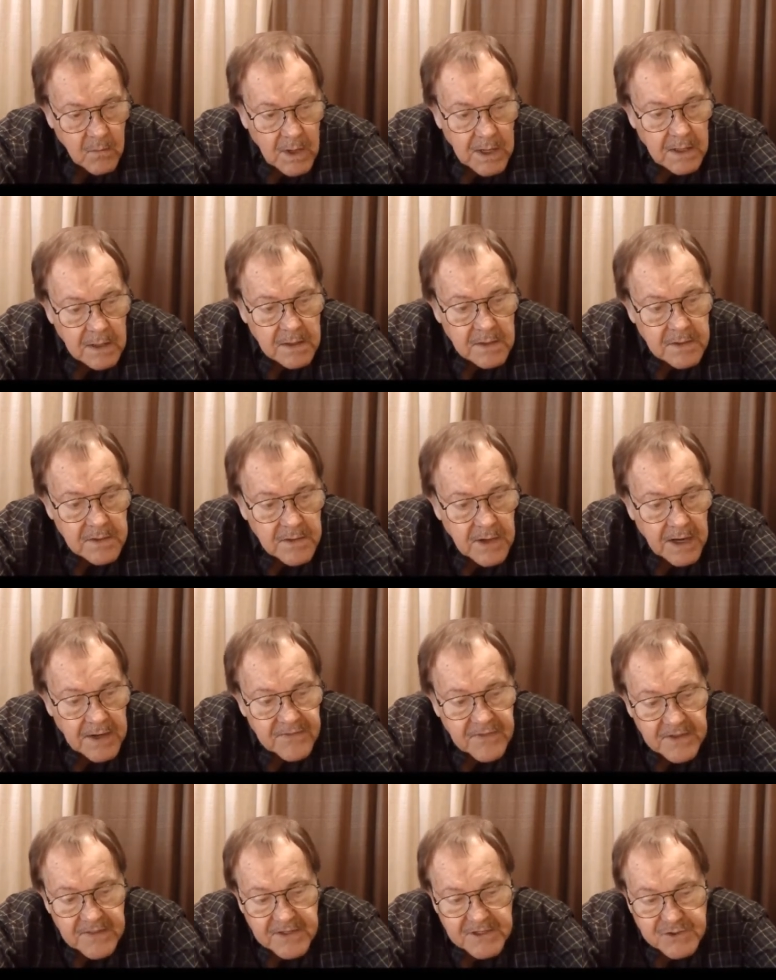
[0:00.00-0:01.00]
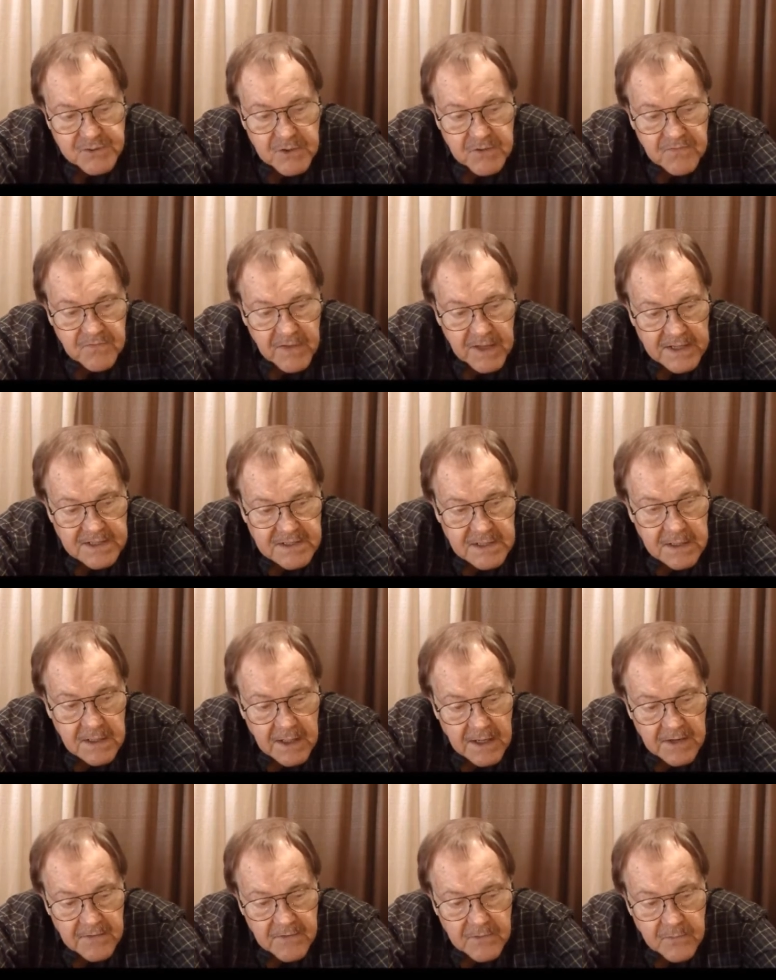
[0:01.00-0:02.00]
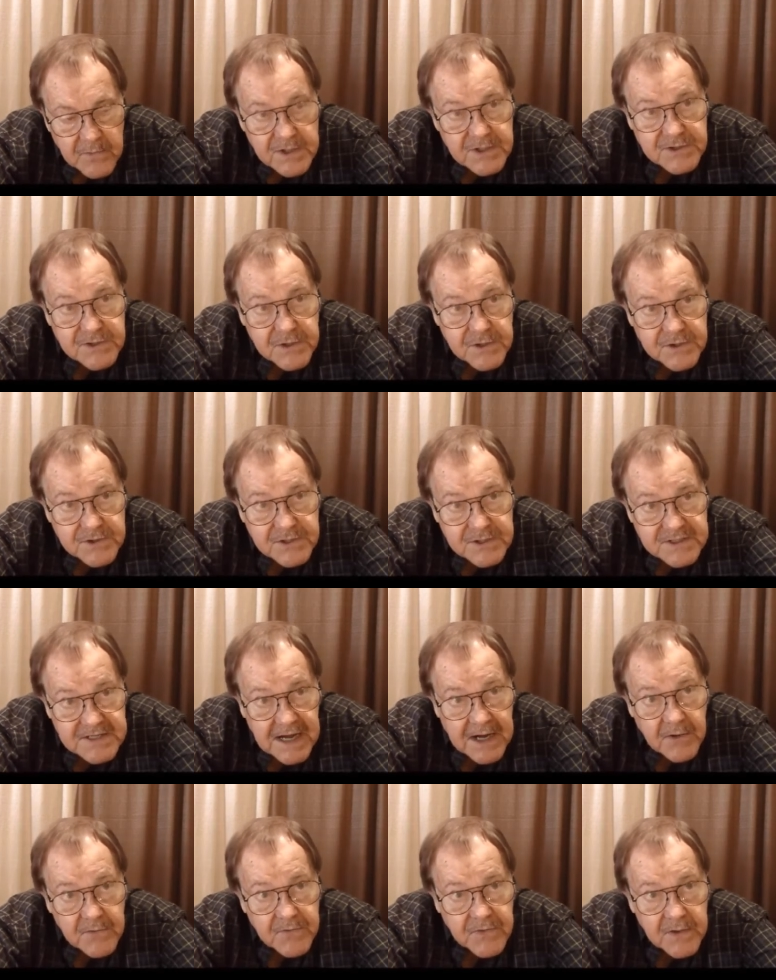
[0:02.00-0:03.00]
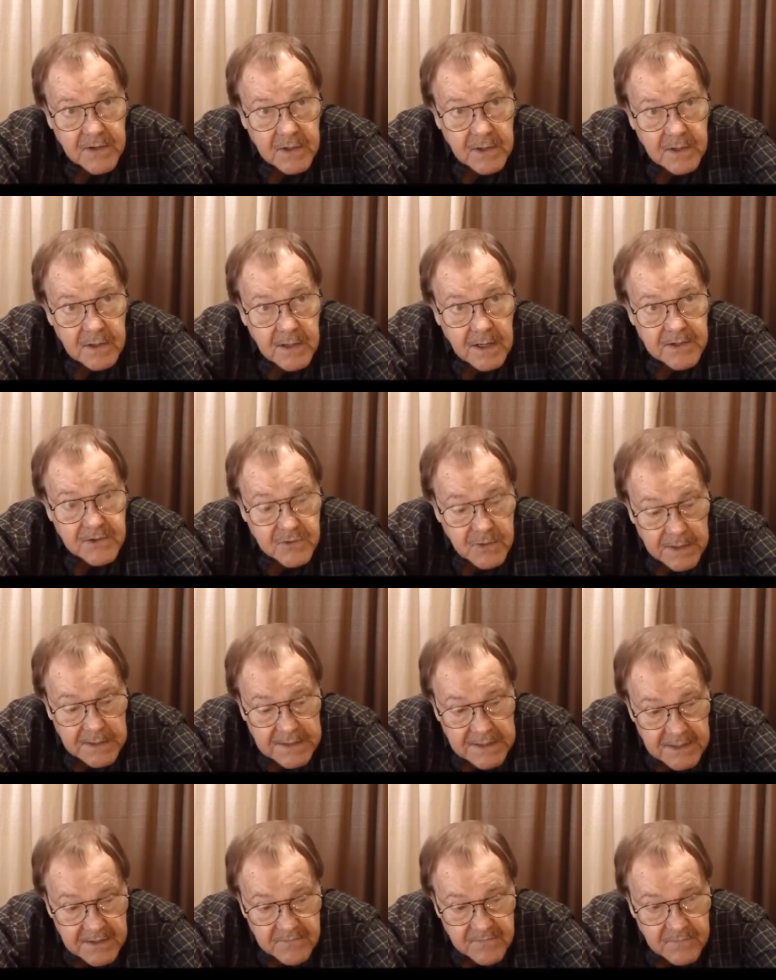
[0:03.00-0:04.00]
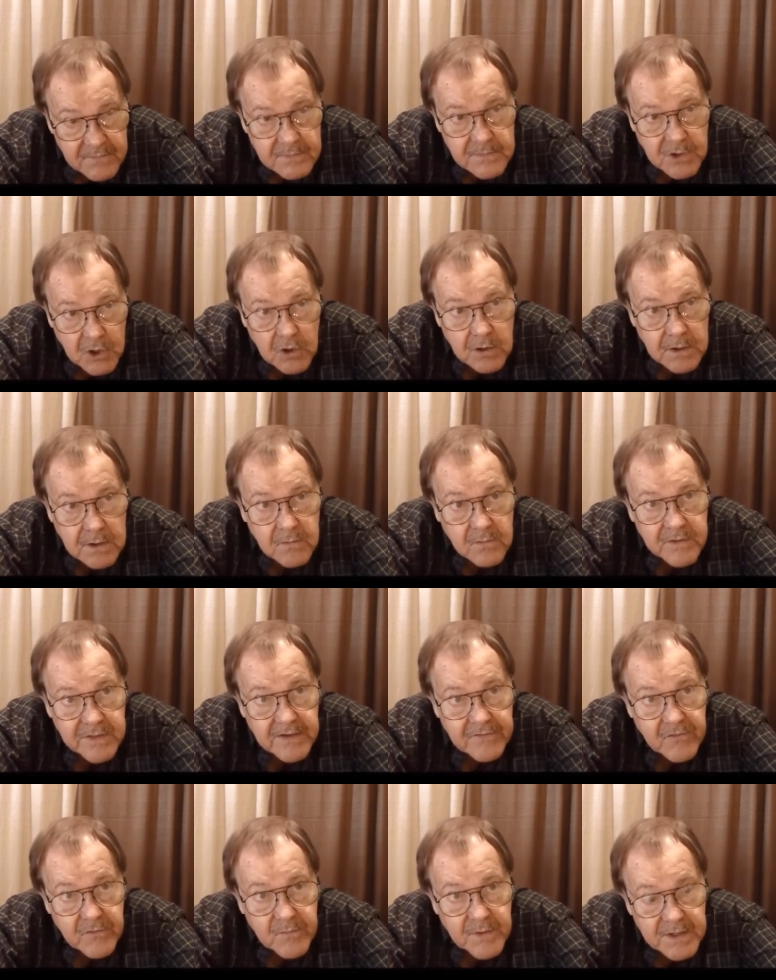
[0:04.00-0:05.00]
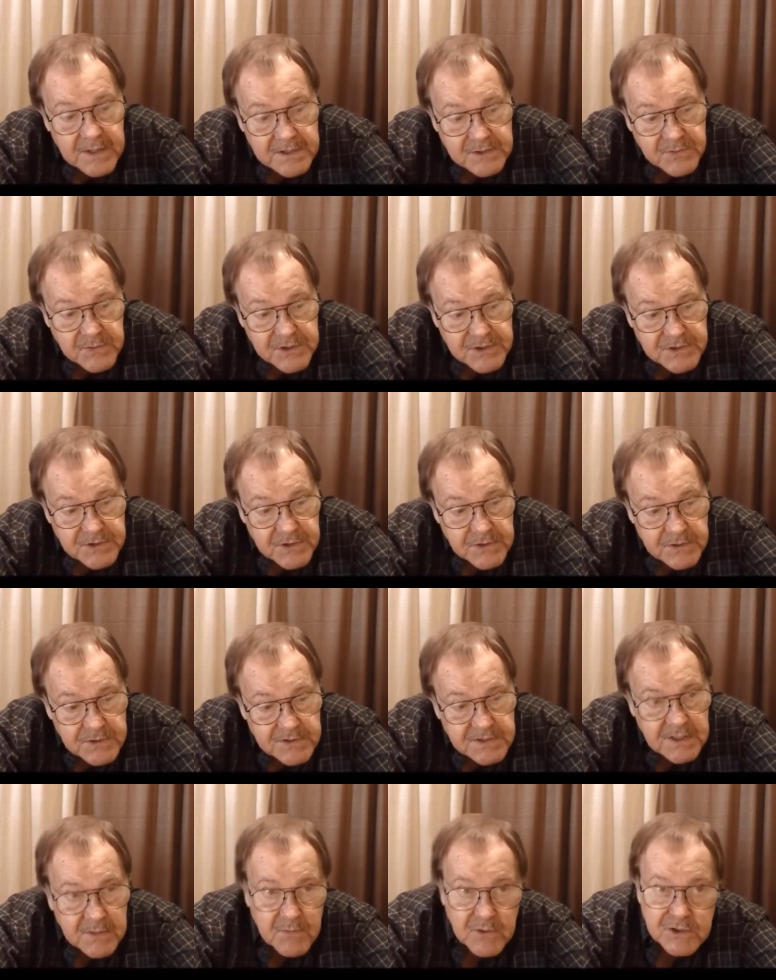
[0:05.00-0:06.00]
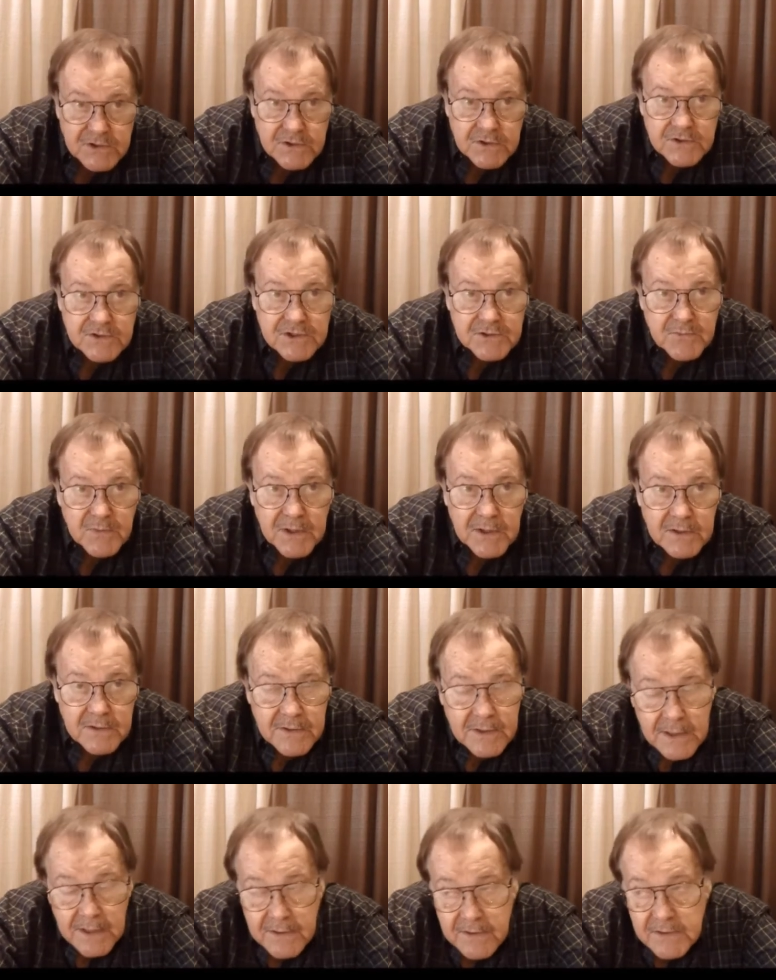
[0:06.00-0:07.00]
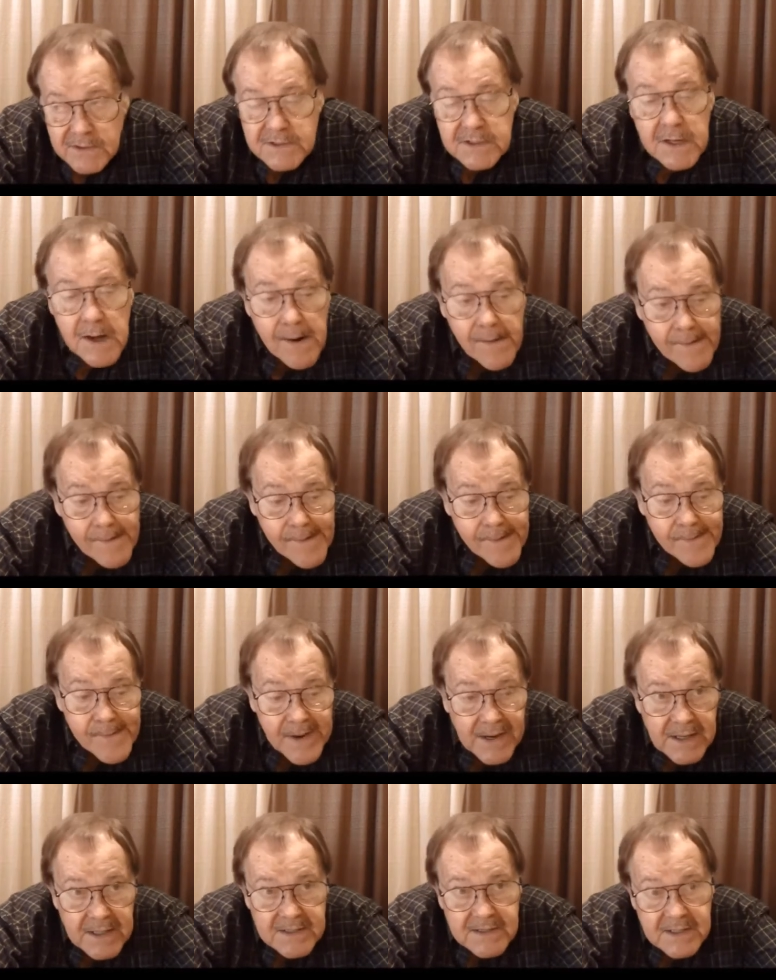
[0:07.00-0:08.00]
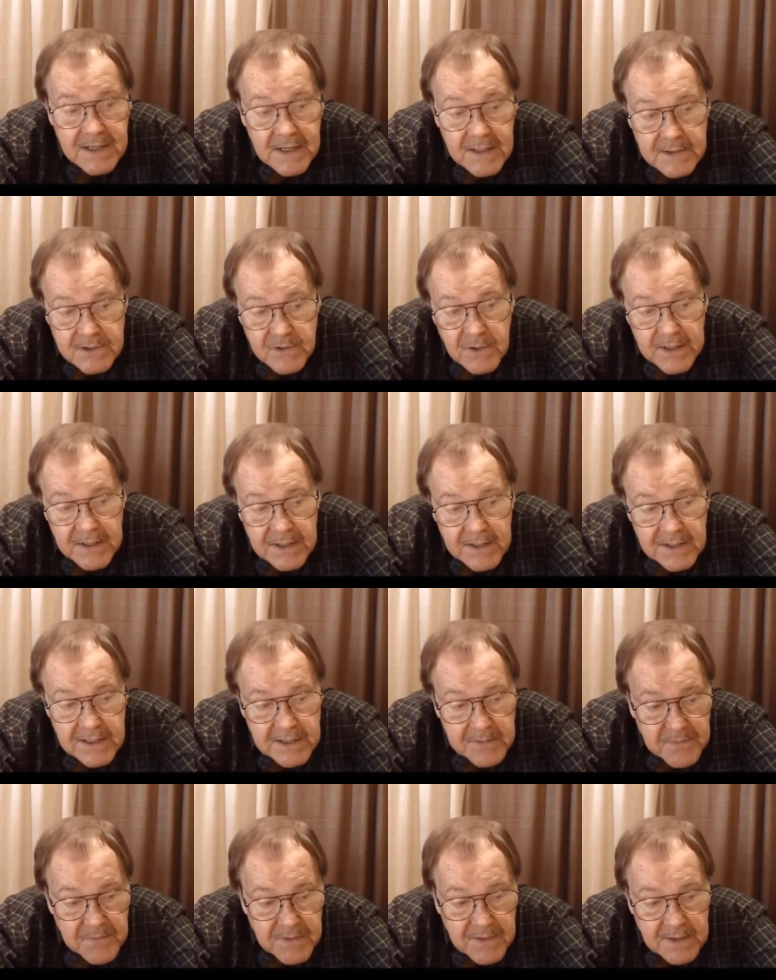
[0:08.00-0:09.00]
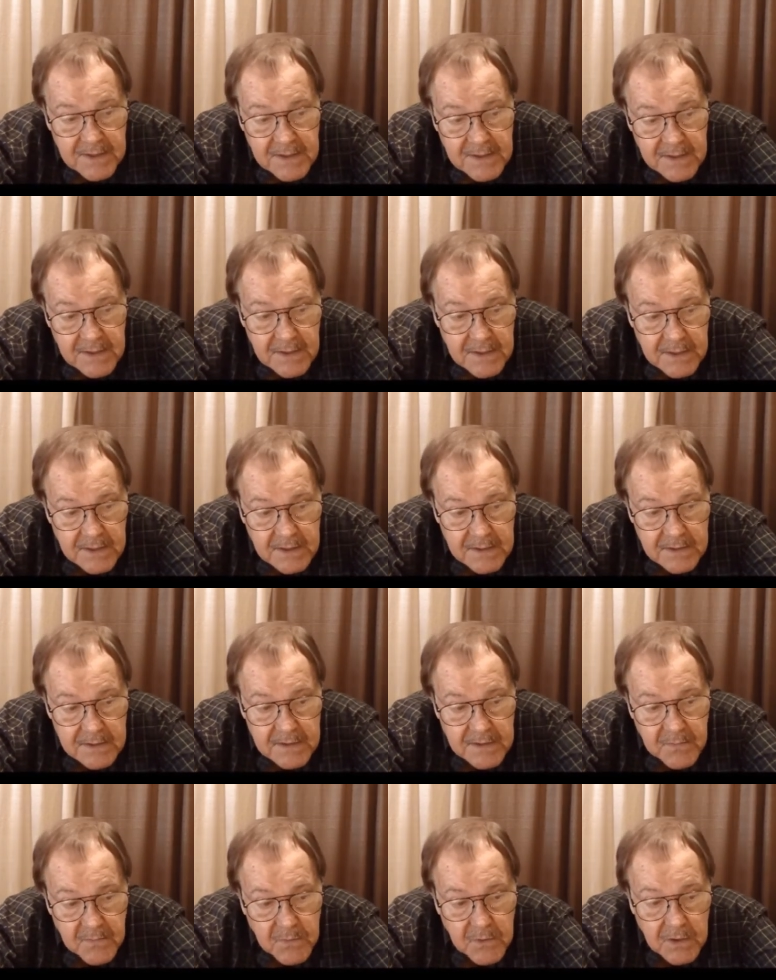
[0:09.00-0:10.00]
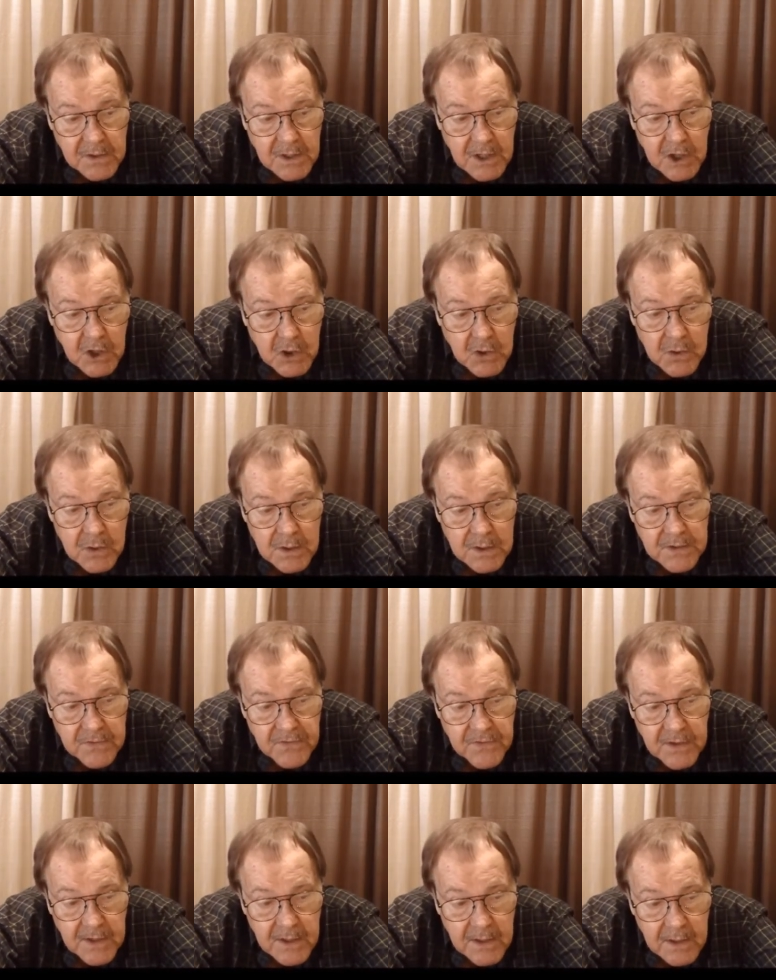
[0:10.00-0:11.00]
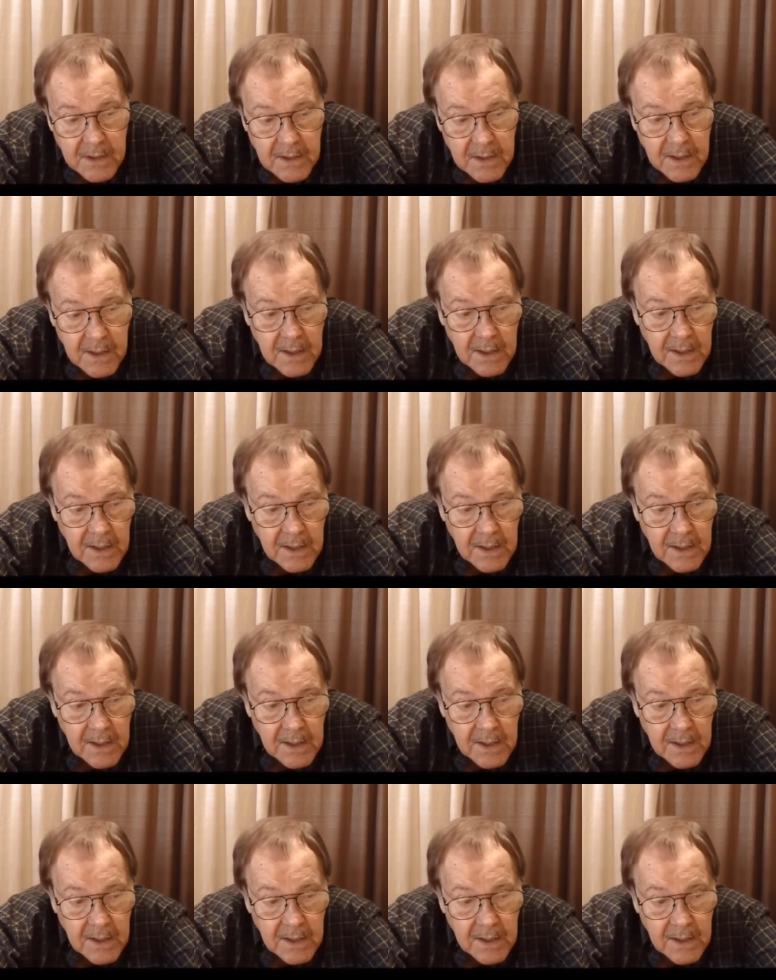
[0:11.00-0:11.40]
Well, I think this reflects a lot of the research that's out there. I try to keep current with everybody's research. Some research is better than others, but uh, try to keep the uh, the book current there.